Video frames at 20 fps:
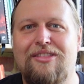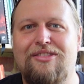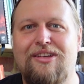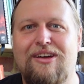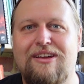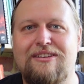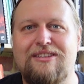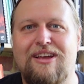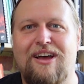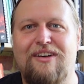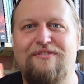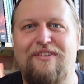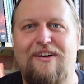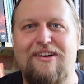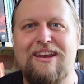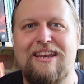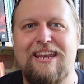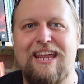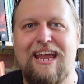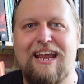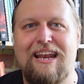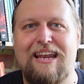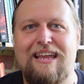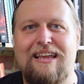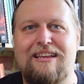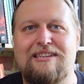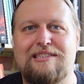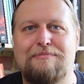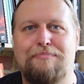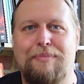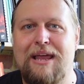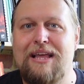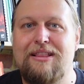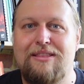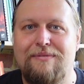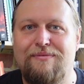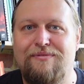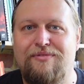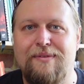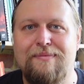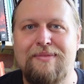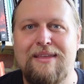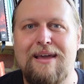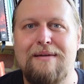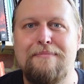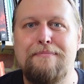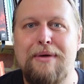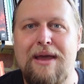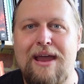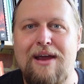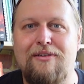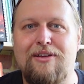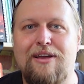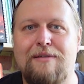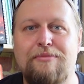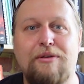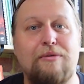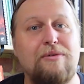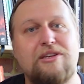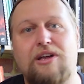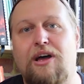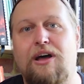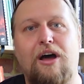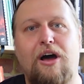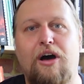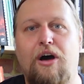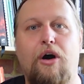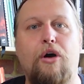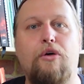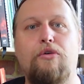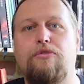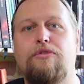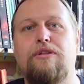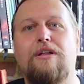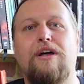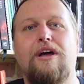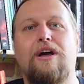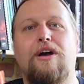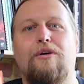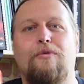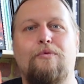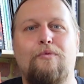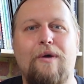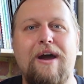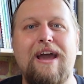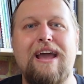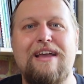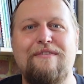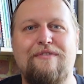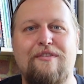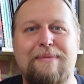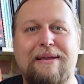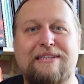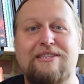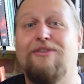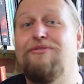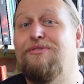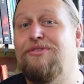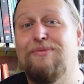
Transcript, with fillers: that very nearly split them from the Imperium. There was a whole wave of this. Oh,